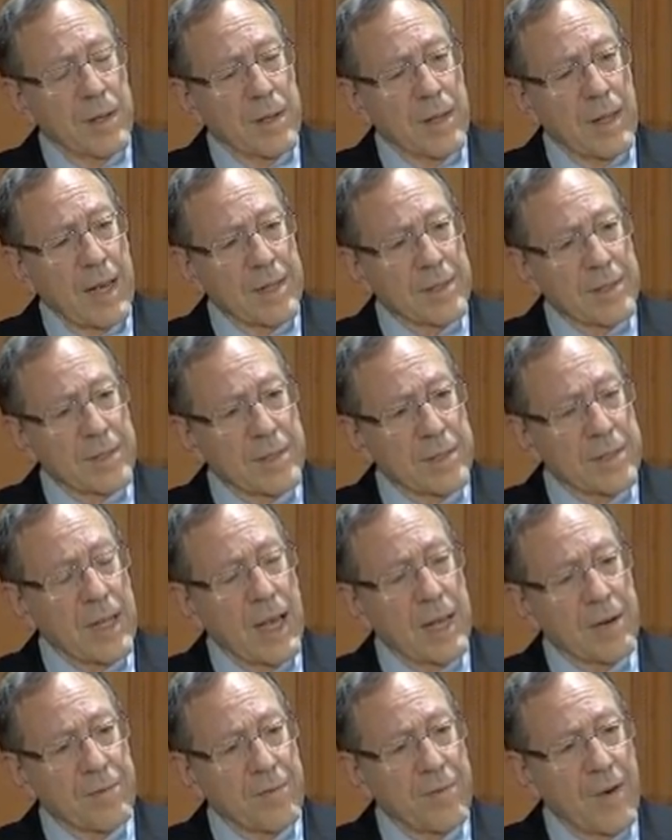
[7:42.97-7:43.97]
that
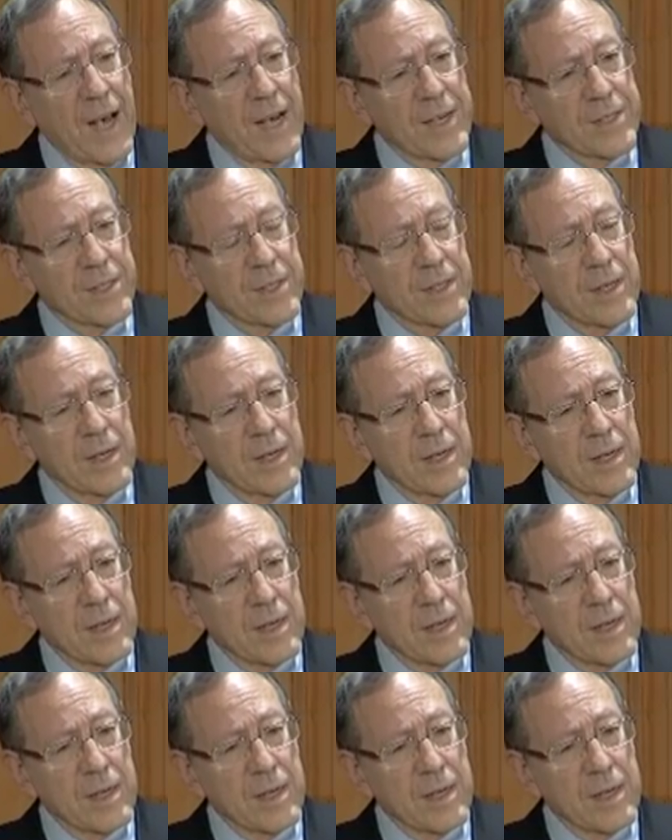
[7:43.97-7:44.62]
steadfast